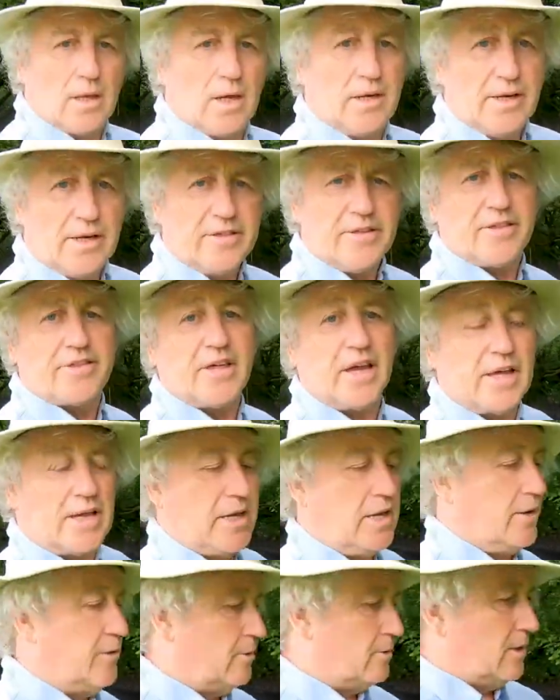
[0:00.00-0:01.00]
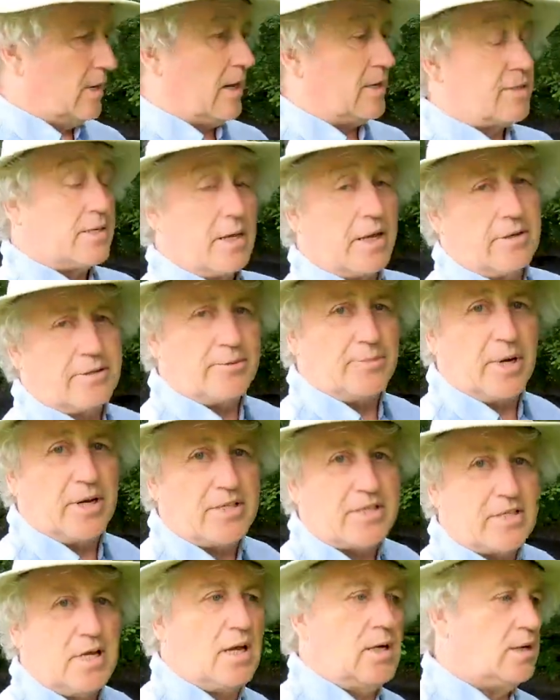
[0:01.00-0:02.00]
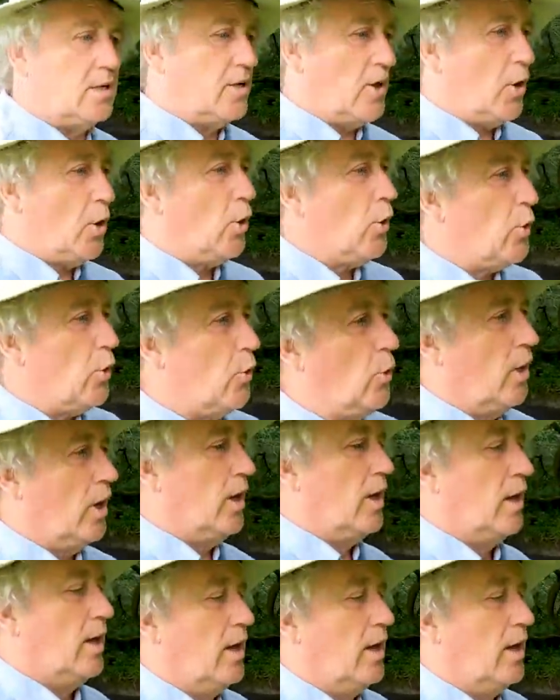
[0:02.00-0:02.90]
Another thank you has to go to my son, who